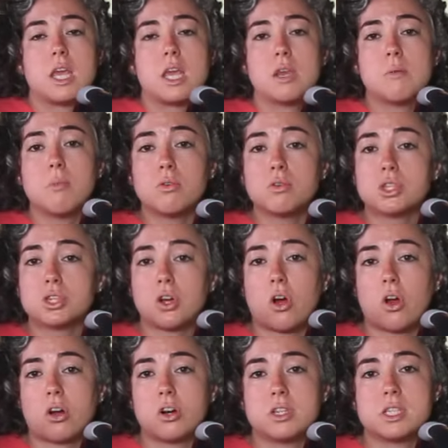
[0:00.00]
In most
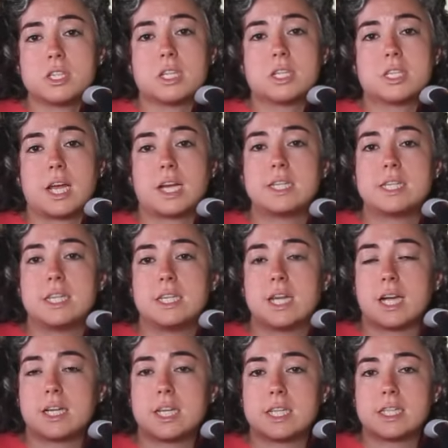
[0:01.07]
cars since
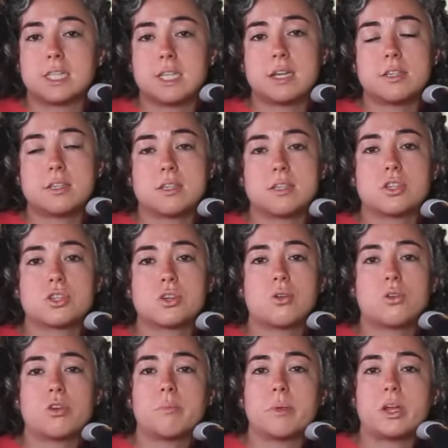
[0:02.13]
1996, the
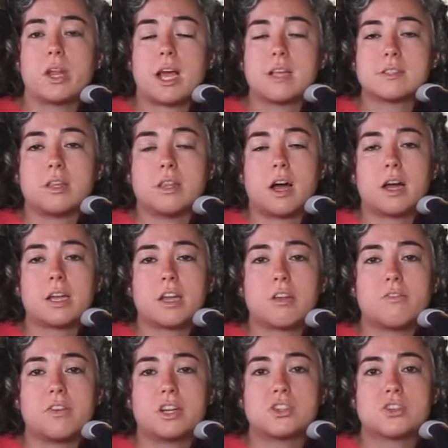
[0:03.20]
shoulder belt has a locking
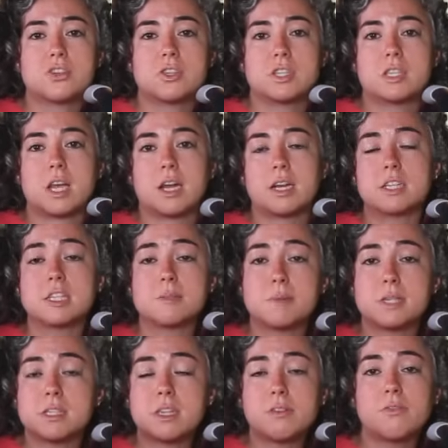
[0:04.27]
feature designed
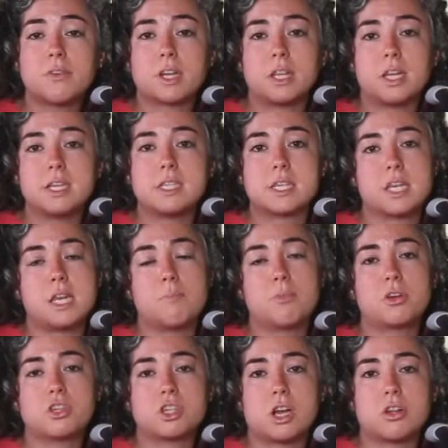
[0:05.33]
specifically to keep
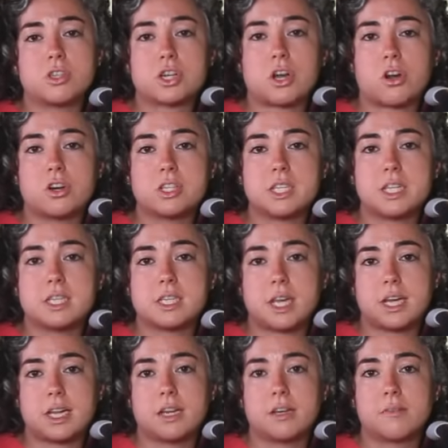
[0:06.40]
your child's car seat
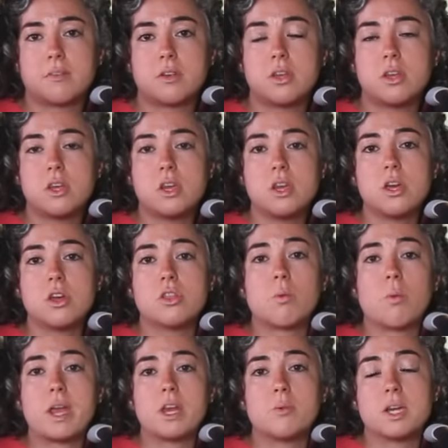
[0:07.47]
tight. The
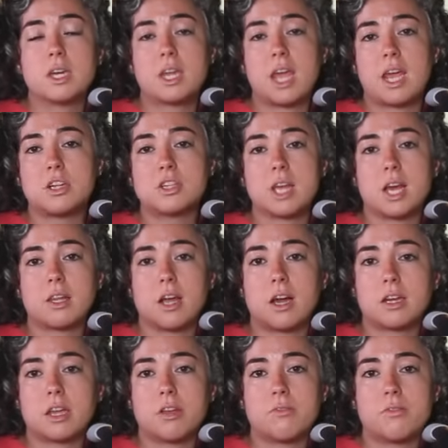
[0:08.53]
way to engage that
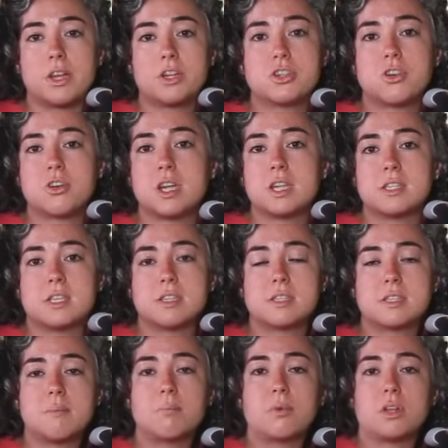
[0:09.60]
locking feature is as
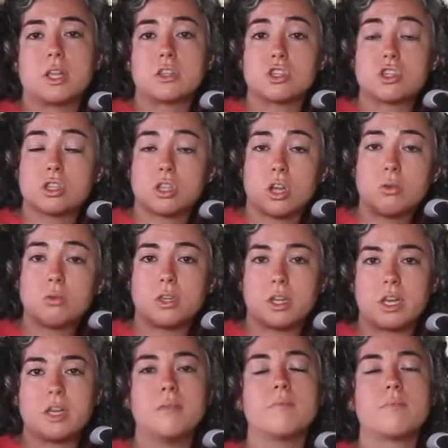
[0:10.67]
simple as
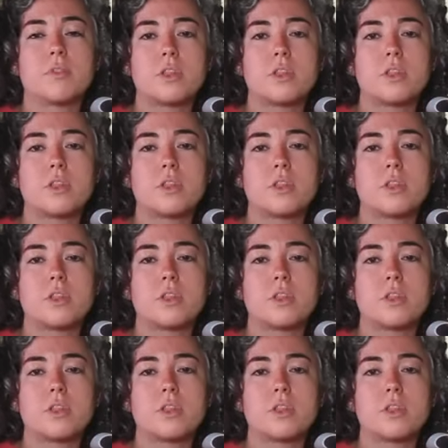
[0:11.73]
slowly